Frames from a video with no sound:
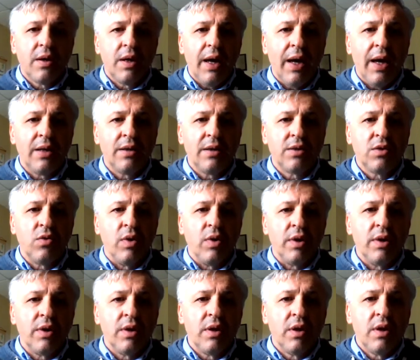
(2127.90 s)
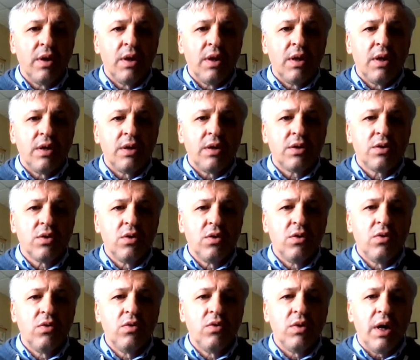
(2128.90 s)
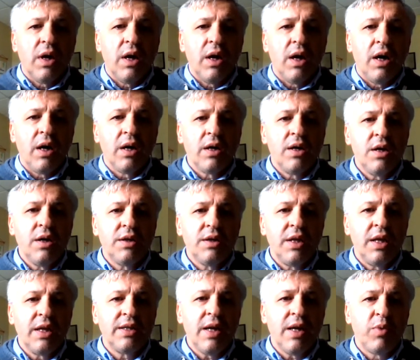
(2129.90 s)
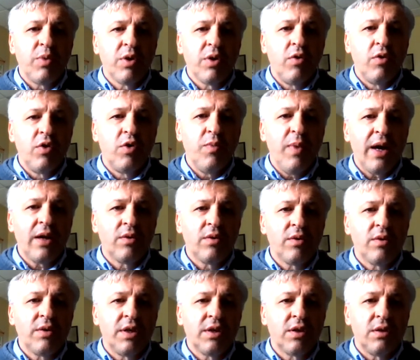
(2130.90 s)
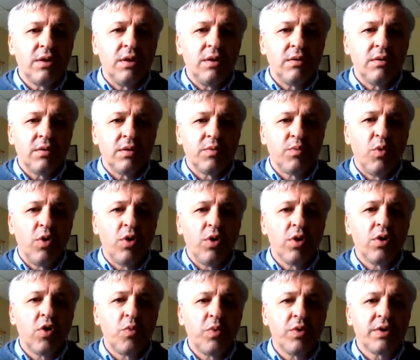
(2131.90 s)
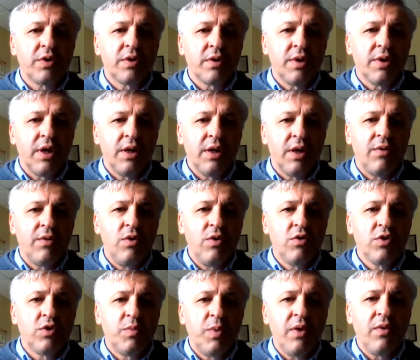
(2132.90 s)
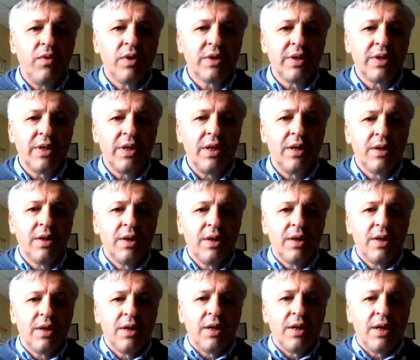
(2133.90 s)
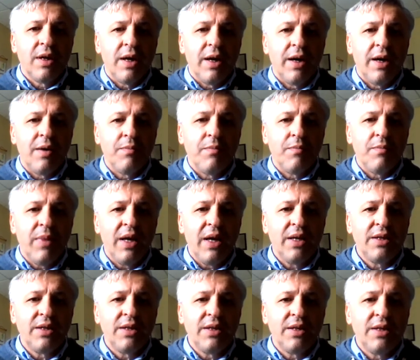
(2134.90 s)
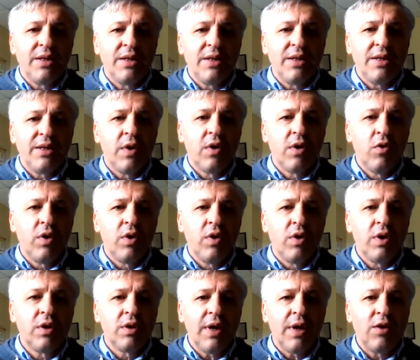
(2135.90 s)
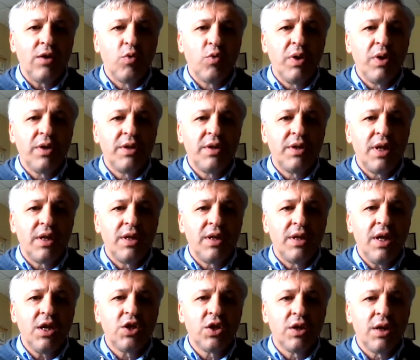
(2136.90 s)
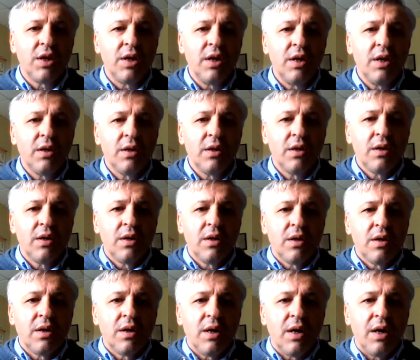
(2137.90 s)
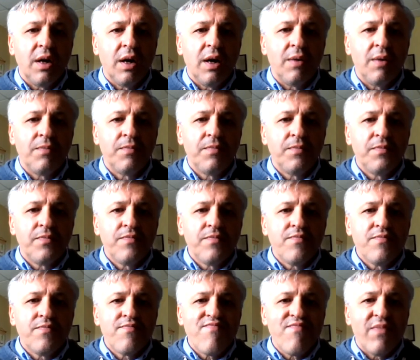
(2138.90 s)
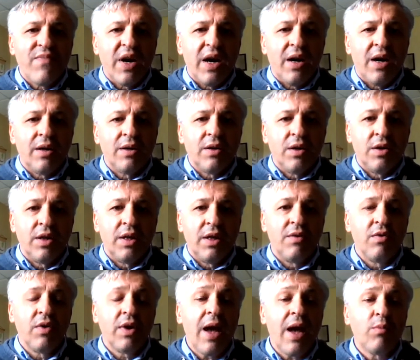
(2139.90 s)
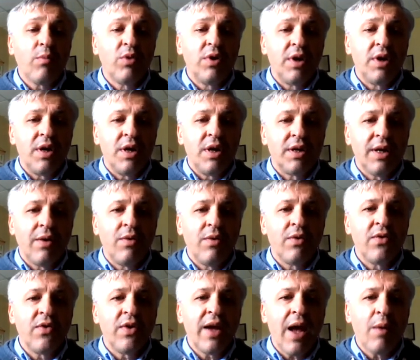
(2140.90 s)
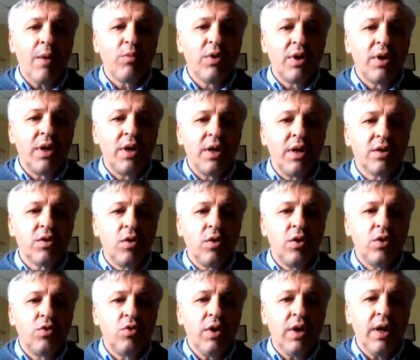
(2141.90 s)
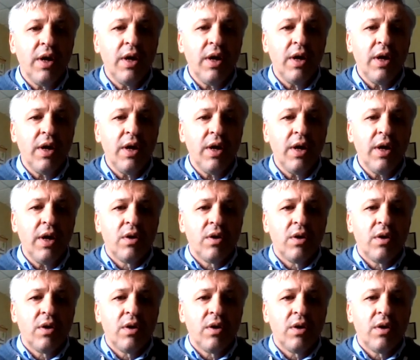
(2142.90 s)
and so on. So here's an example going back to this small corpus that we used previously. Basically, if we go and try to build the dictionary, the vocabulary here, our vocabulary is going to have